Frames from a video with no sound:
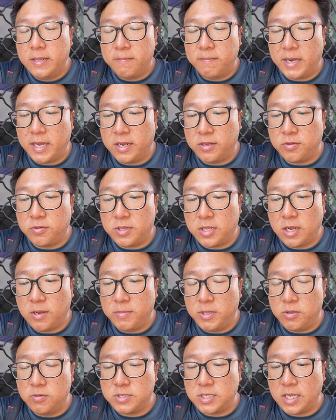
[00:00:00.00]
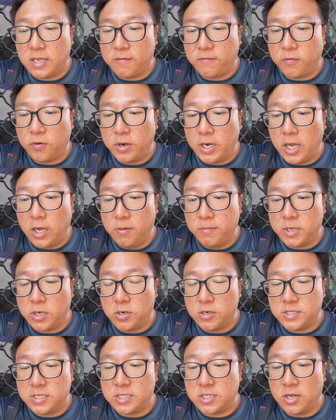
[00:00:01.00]
but I don't think I'll be using it for now
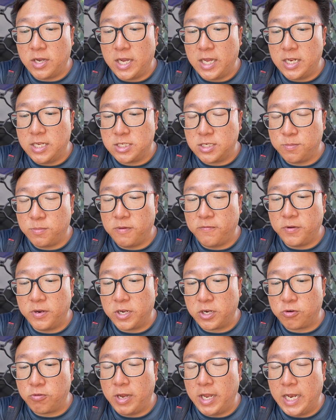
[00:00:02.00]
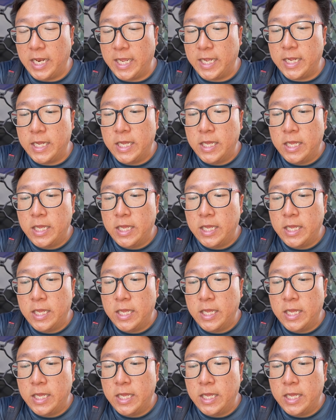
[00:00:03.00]
because it's not eligible for the Great League.